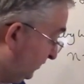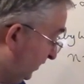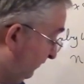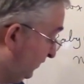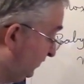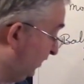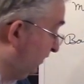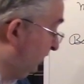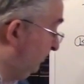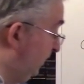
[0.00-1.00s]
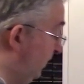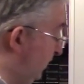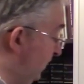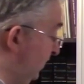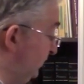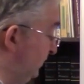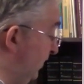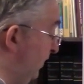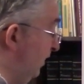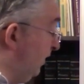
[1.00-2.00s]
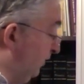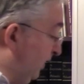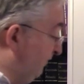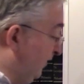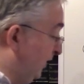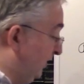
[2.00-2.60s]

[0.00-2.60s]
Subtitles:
if he's younger than the min. He is. Okay, fine.